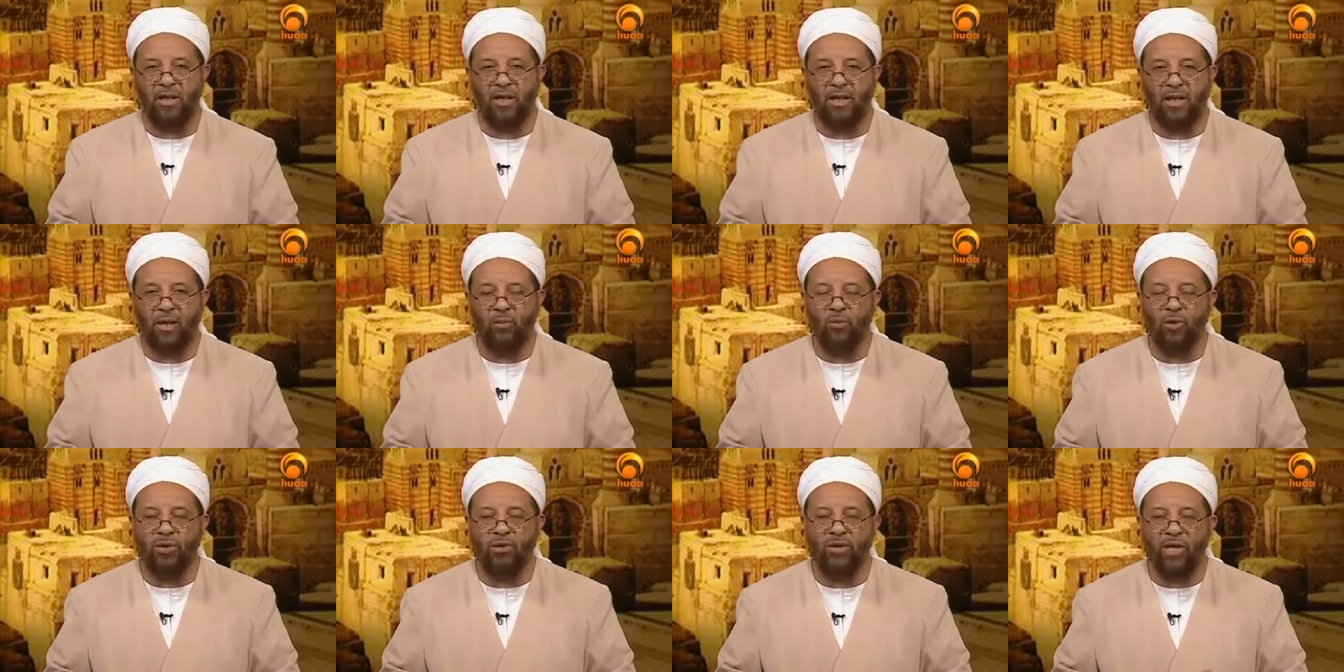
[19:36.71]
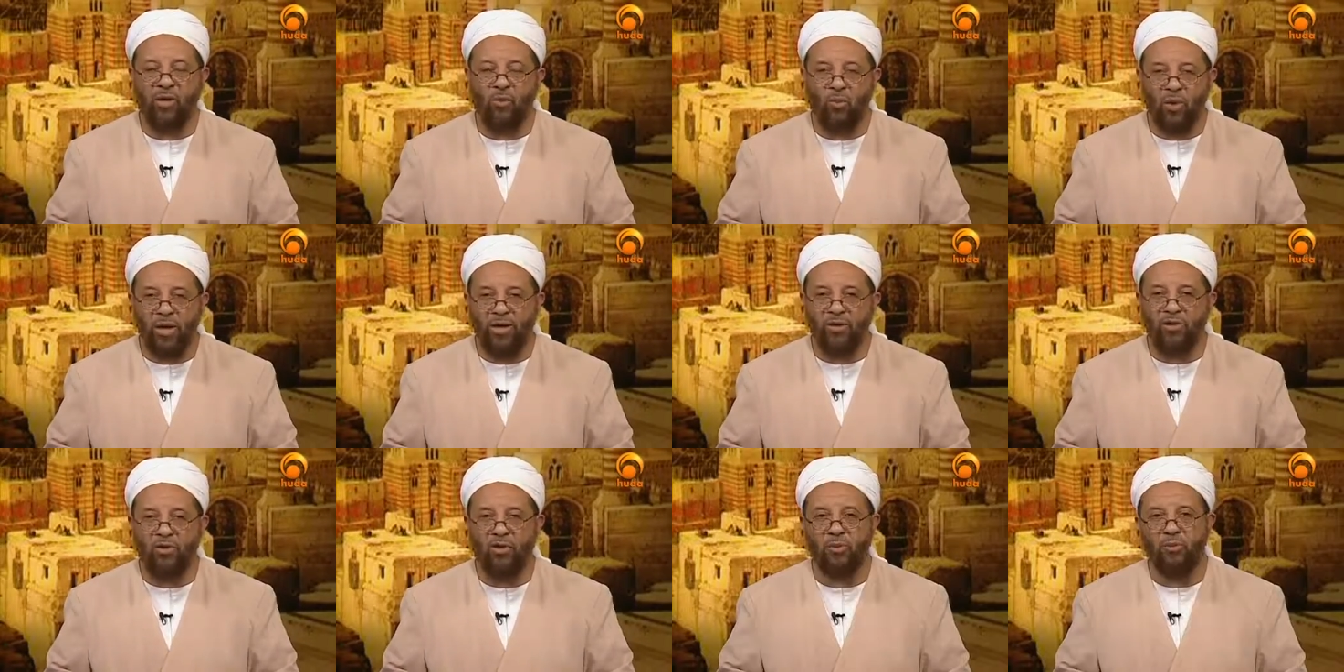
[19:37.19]
And when they
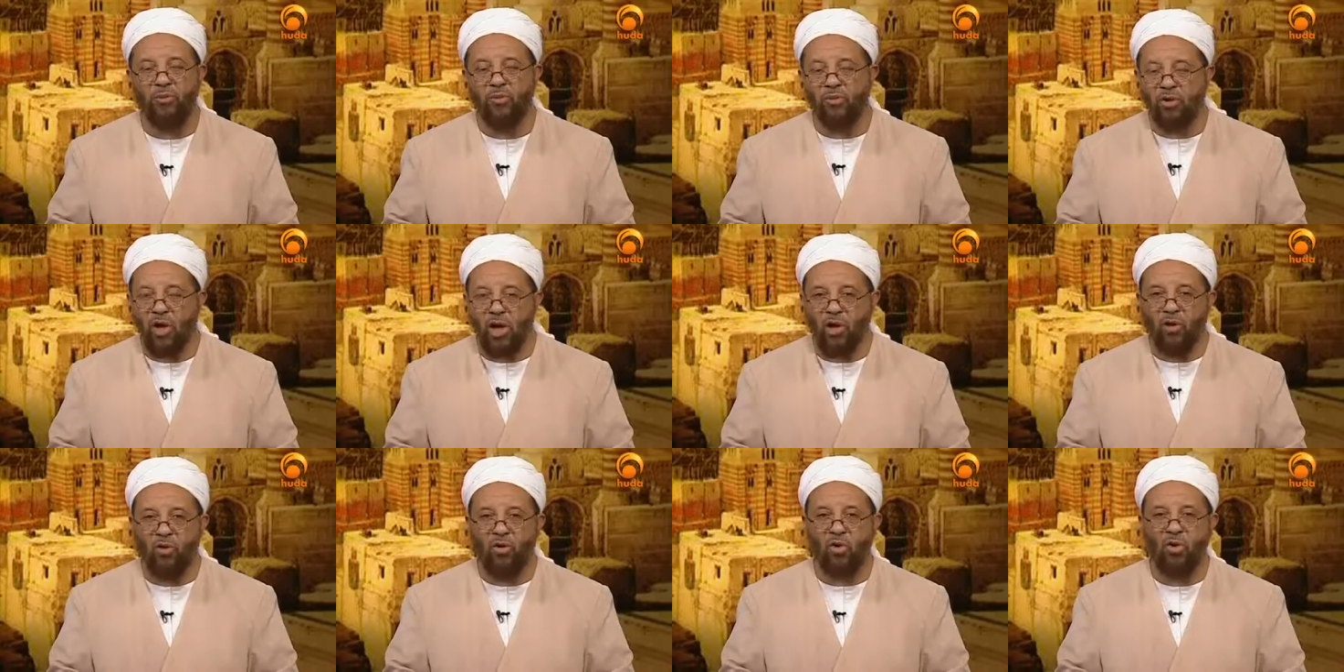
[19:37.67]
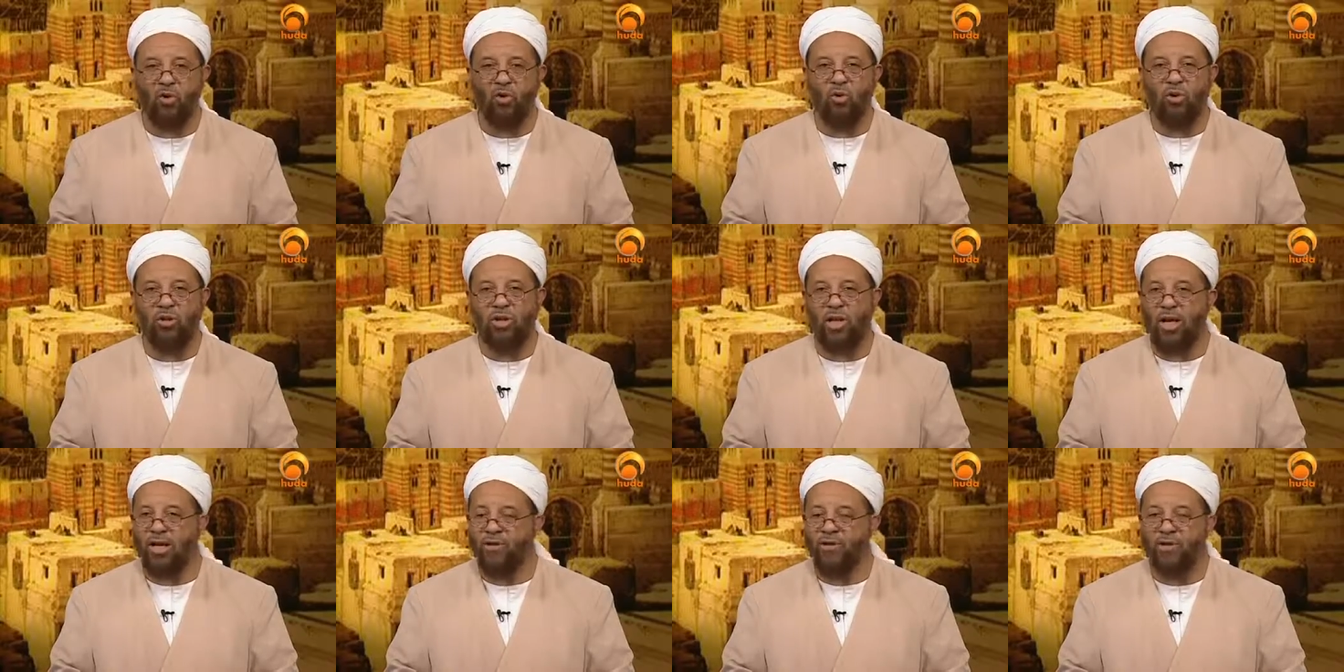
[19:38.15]
went to Morocco
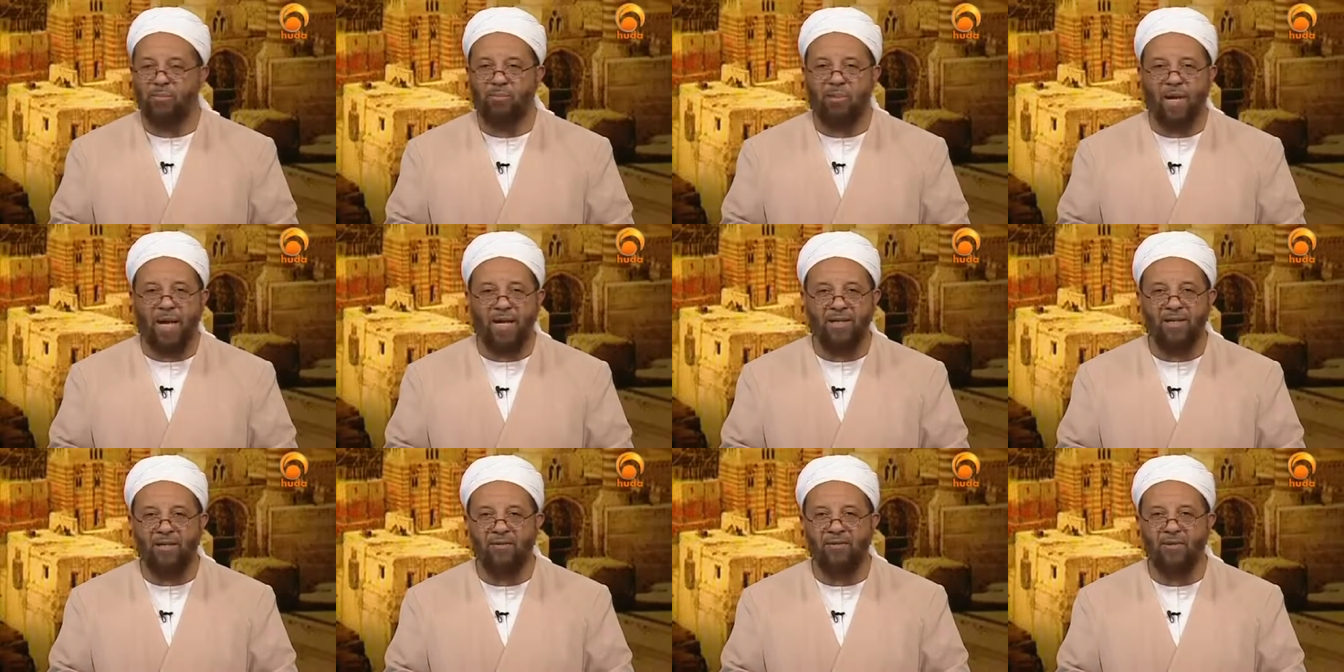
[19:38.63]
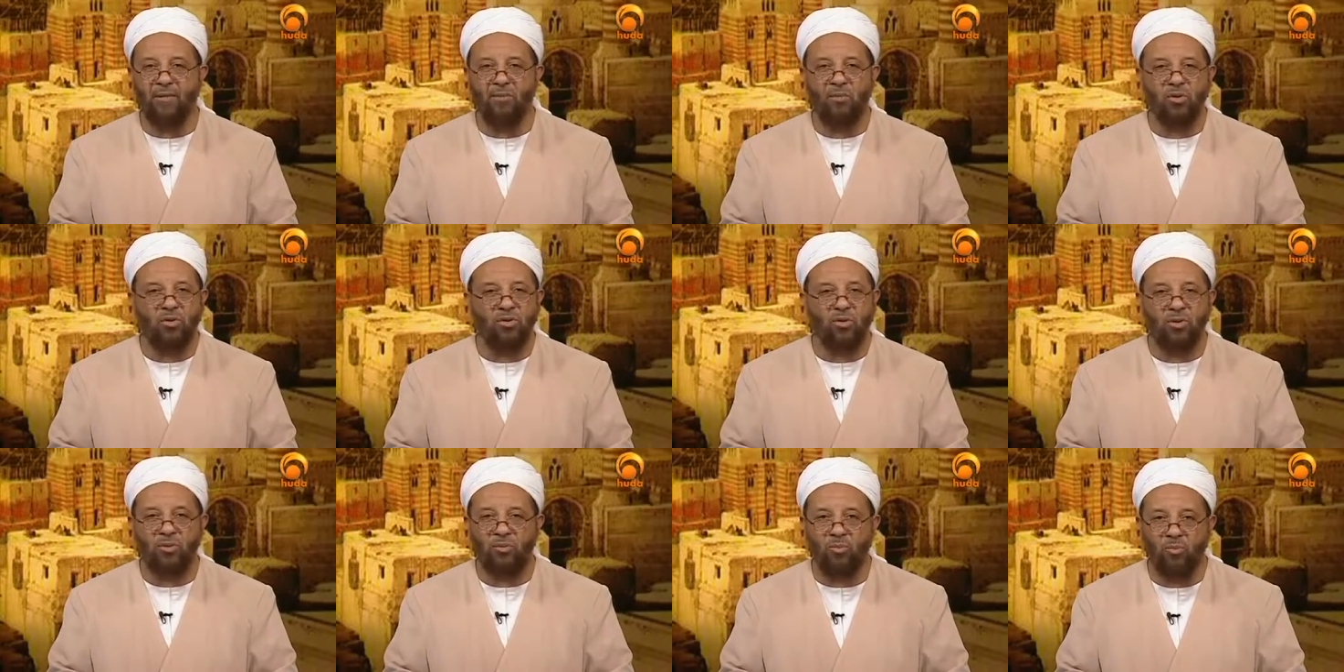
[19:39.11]
and other parts of the
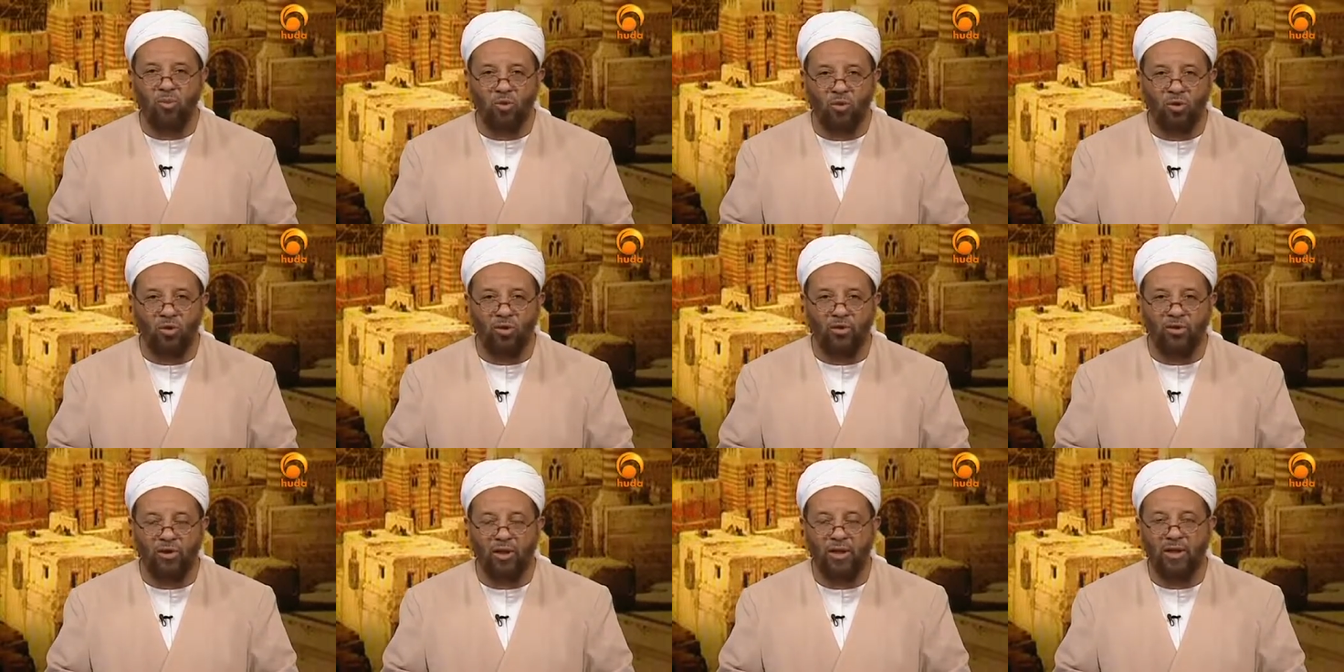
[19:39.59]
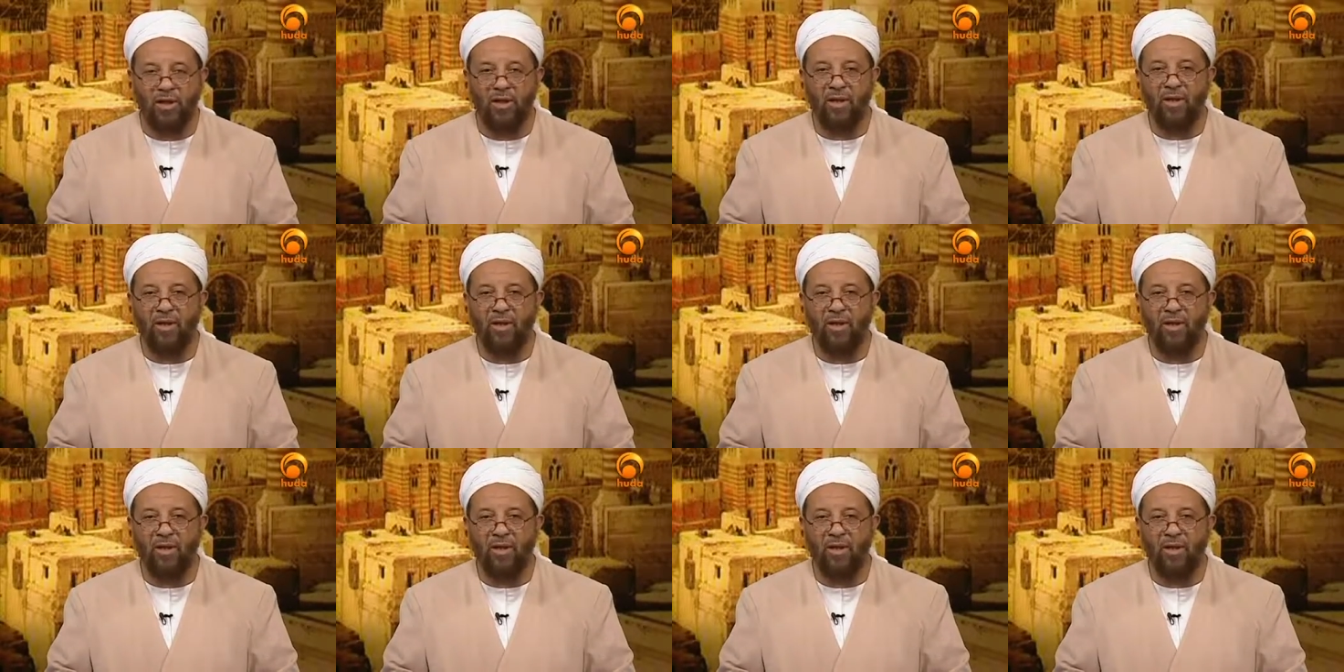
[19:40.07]
Muslim world,